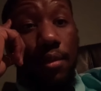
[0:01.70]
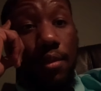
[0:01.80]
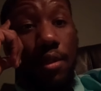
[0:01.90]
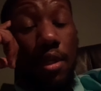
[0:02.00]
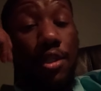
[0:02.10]

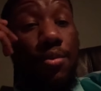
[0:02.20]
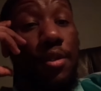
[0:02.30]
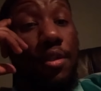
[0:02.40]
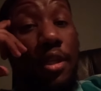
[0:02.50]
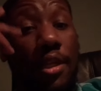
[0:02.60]
Y'all just
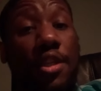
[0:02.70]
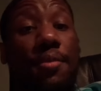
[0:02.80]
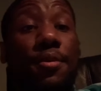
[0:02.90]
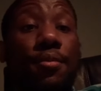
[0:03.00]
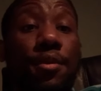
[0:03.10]
wanted to like
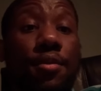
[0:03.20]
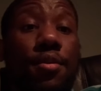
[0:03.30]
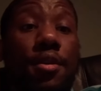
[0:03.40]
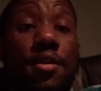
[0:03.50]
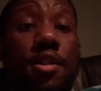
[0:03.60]
keep it real
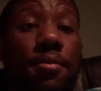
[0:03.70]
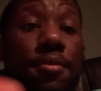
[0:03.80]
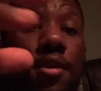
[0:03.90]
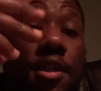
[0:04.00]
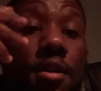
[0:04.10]
quick and
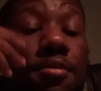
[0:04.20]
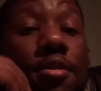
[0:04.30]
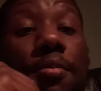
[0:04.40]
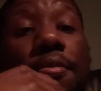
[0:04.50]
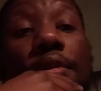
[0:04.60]
simple. It came
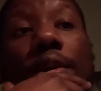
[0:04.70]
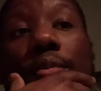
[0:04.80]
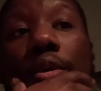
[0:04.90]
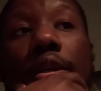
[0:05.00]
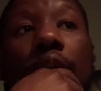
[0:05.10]
to a point
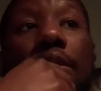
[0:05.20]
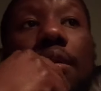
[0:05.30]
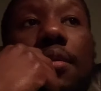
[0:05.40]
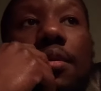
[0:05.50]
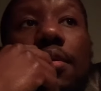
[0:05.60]
where
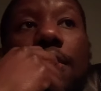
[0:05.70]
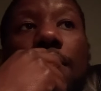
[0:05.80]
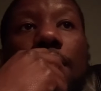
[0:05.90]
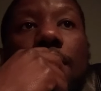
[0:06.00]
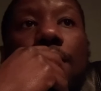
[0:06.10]

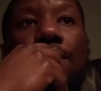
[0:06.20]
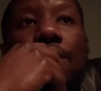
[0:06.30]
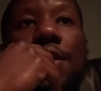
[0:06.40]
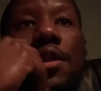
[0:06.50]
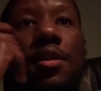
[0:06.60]

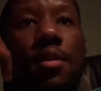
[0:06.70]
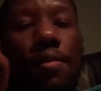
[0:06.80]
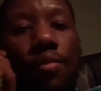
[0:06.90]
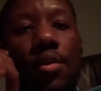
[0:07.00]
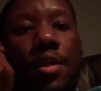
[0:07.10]

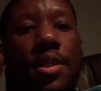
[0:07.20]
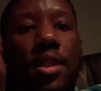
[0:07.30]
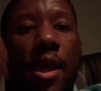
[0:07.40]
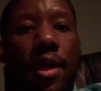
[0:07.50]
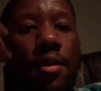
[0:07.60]
we really
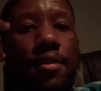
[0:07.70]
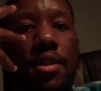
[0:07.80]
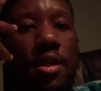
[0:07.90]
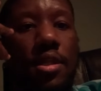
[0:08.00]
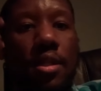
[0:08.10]
slack on
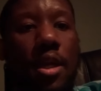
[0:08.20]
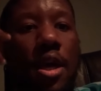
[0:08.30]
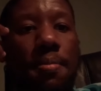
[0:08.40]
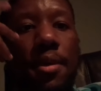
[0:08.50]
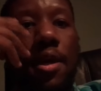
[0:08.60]
ourselves a
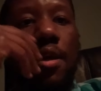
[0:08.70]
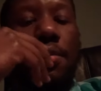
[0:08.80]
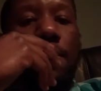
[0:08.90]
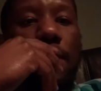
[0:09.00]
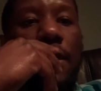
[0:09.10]
lot,
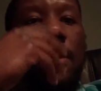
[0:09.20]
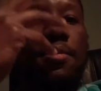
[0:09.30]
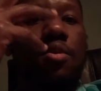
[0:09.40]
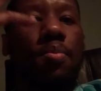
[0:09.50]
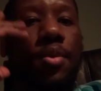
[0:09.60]
man. It came
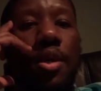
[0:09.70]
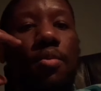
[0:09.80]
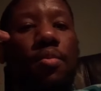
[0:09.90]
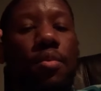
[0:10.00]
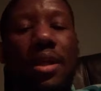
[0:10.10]
to a
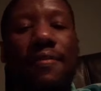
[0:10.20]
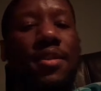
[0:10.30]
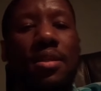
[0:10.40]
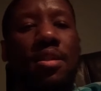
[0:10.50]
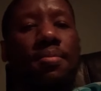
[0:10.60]
point, well, I've
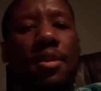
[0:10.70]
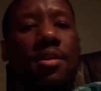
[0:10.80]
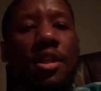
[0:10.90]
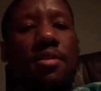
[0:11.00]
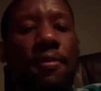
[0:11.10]
said this many
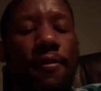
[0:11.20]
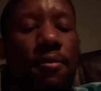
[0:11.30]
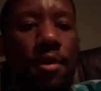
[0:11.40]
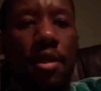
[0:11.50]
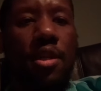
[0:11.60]
times
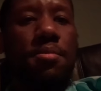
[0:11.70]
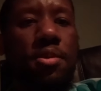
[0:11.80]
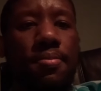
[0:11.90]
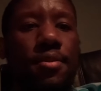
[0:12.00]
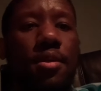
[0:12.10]
before, but it came
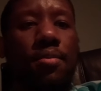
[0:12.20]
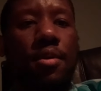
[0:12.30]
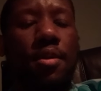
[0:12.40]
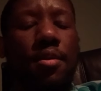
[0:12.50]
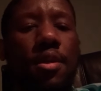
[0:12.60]
to a point
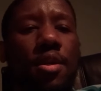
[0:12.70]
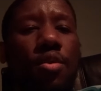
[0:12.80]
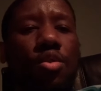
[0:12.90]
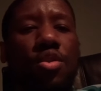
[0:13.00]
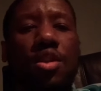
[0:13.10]
where
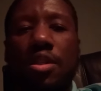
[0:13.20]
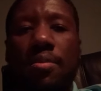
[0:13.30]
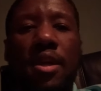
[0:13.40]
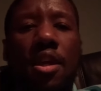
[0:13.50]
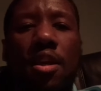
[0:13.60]
you tell
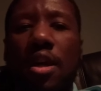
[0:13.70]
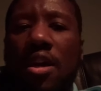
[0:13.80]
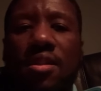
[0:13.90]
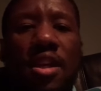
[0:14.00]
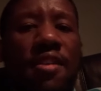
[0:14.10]
somebody, hey,
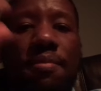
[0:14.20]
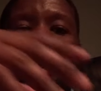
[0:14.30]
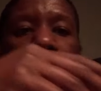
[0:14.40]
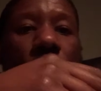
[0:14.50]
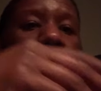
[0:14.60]
how's life
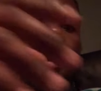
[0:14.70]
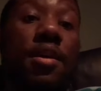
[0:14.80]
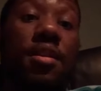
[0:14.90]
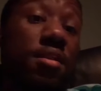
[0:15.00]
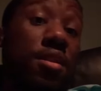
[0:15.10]
been going?
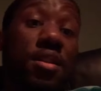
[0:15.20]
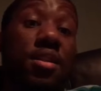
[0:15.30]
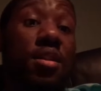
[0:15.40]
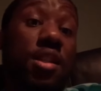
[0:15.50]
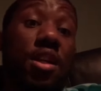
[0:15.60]
And they can
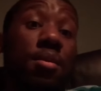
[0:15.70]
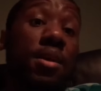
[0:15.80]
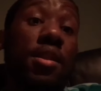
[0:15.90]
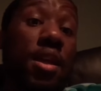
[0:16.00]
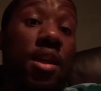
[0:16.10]
start talking
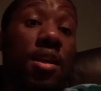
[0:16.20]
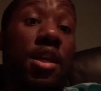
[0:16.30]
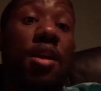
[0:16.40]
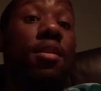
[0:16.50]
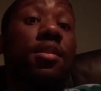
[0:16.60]
about their
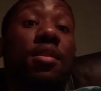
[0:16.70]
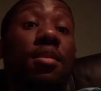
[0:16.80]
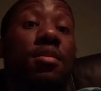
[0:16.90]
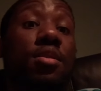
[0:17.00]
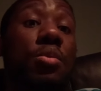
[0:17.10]

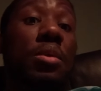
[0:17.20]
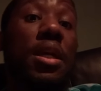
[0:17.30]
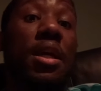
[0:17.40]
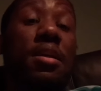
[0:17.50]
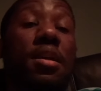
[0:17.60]
character in
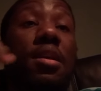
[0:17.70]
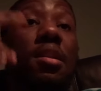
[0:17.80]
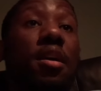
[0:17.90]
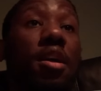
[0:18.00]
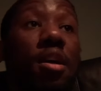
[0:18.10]
2K.
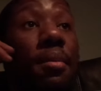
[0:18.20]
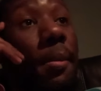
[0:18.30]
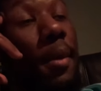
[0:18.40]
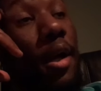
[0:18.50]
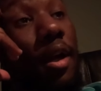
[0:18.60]
Like, oh,
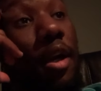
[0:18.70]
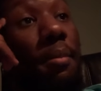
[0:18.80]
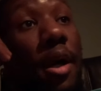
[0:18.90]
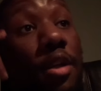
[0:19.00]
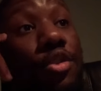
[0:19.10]

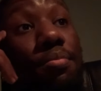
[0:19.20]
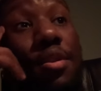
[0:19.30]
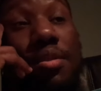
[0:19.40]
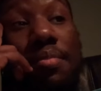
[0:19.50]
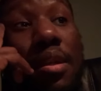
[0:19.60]
my
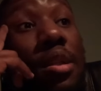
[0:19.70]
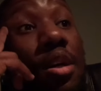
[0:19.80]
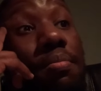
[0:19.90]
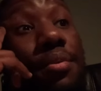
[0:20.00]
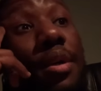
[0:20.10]
attributes have been
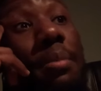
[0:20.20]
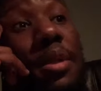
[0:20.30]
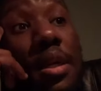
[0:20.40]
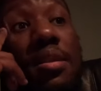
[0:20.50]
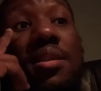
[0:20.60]
low, bro. I'm
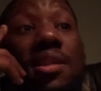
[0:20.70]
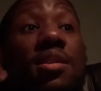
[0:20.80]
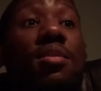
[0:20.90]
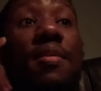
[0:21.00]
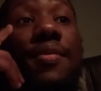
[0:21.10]
like a
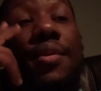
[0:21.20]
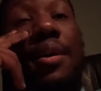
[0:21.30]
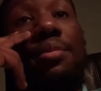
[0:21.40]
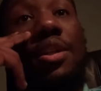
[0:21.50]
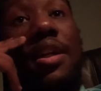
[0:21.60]
60
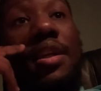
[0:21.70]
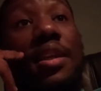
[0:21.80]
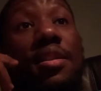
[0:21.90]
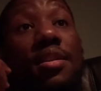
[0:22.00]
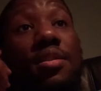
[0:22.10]
overall. I'm trying to
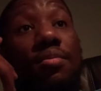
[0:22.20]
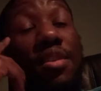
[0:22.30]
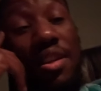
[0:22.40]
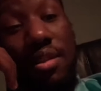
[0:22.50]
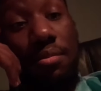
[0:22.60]
get these
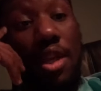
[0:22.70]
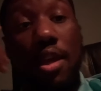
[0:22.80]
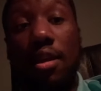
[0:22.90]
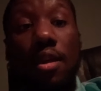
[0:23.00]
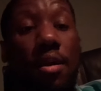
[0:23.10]
rings. I'm
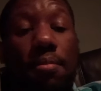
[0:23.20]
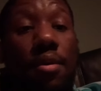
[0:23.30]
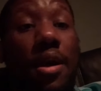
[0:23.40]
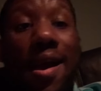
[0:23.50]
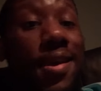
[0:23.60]
like,
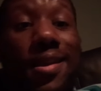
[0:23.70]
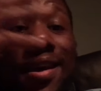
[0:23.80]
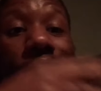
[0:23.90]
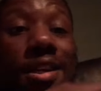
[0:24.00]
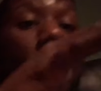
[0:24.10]
bro, I
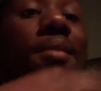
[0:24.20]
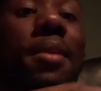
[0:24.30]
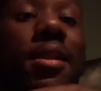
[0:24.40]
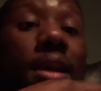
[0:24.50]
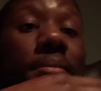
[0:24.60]
ain't talking
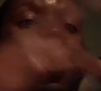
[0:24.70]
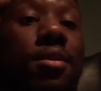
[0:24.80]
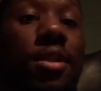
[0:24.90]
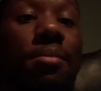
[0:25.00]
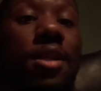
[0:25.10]
about that
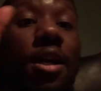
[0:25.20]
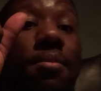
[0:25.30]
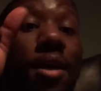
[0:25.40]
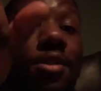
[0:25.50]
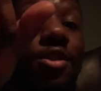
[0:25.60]
bullshit. I'm
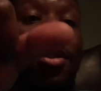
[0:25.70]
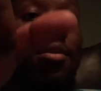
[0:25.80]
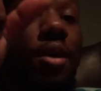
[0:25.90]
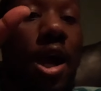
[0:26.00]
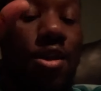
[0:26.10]
talking about
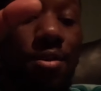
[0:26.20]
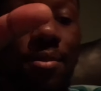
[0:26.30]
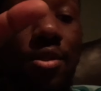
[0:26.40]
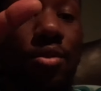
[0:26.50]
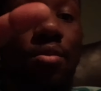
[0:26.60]
you. How you
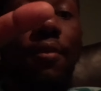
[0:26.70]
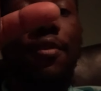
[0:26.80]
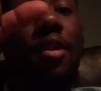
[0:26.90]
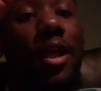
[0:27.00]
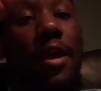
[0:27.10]
been doing
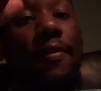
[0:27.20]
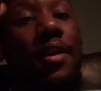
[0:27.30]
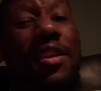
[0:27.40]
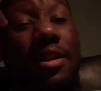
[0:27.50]
with your life?